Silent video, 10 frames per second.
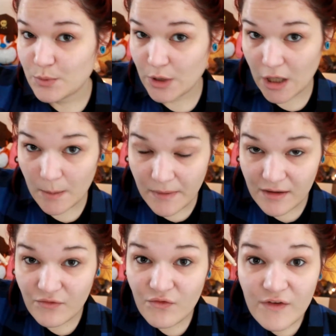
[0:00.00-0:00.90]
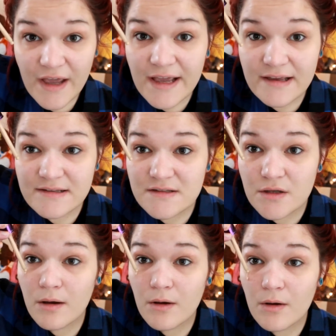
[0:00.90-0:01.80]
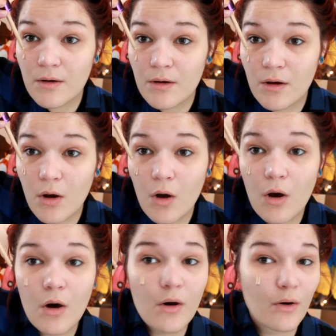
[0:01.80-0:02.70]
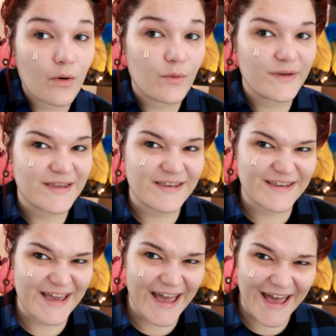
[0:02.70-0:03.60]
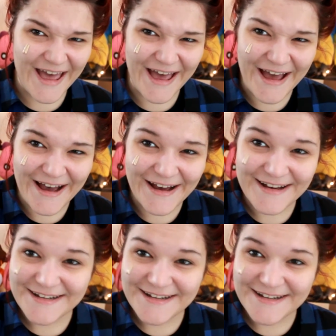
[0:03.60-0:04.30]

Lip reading: put it on my face. Oh, yeah.